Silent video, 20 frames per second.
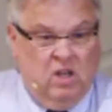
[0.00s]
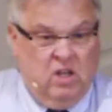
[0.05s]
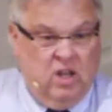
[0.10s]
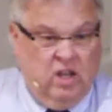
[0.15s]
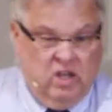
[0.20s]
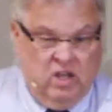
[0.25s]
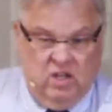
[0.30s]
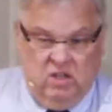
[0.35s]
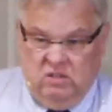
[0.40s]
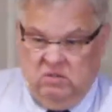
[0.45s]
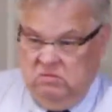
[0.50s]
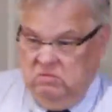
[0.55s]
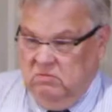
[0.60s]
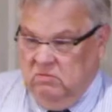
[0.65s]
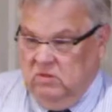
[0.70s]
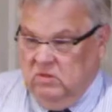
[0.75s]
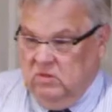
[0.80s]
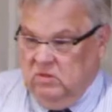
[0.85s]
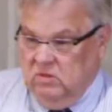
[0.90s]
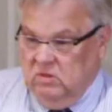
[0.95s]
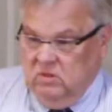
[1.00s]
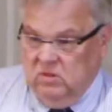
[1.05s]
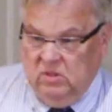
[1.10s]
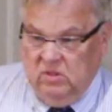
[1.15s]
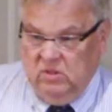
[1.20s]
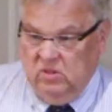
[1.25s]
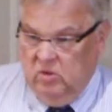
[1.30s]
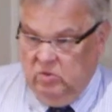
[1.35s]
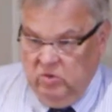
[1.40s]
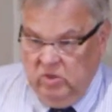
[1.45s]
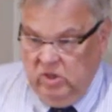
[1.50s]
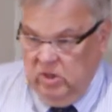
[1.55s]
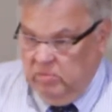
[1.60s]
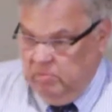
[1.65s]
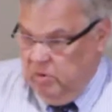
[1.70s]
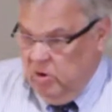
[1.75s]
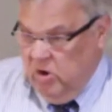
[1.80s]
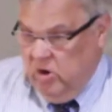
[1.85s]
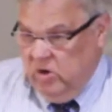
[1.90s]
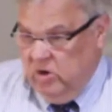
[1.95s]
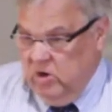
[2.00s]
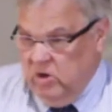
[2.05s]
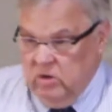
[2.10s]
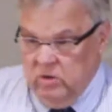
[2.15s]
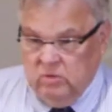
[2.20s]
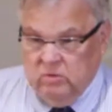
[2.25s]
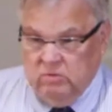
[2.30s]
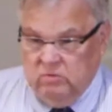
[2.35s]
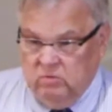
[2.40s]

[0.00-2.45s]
I can, don't need a partner.